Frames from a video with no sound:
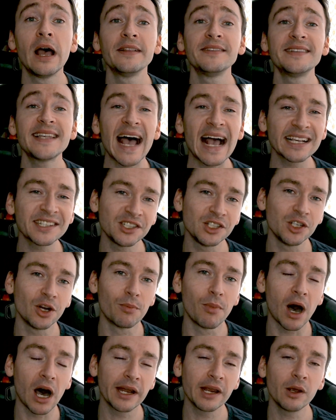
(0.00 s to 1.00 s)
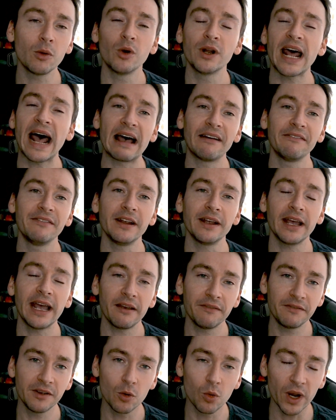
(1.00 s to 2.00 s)
taxing your body with
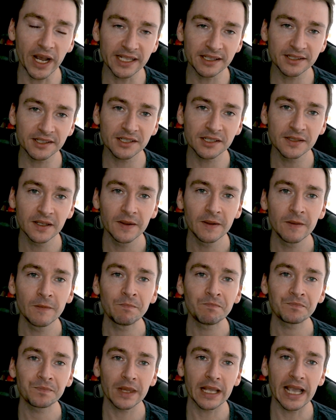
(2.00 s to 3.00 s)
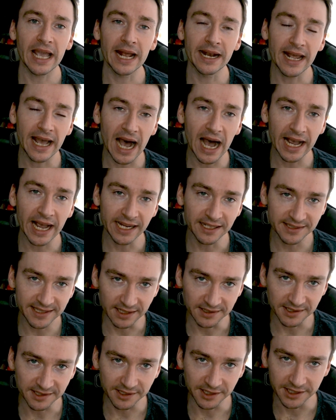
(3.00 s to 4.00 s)
heavy weights and high
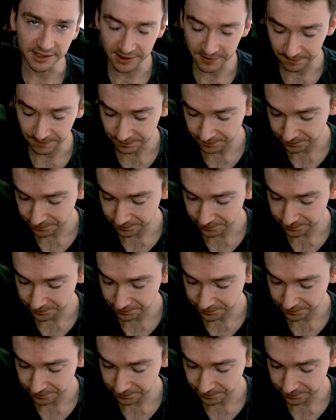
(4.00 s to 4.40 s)
intensities.